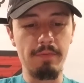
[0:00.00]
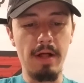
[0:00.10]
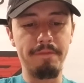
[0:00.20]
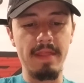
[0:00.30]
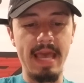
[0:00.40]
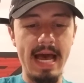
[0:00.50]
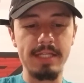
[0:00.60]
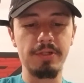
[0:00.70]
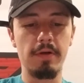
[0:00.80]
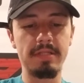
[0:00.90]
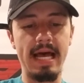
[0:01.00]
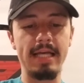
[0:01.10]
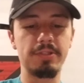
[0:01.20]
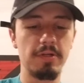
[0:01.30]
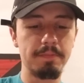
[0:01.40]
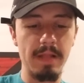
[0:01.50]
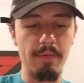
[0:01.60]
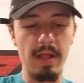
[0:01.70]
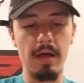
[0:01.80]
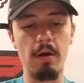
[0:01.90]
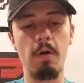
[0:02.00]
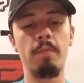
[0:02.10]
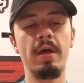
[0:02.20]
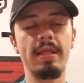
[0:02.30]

well for the Astros. Astros play well at home.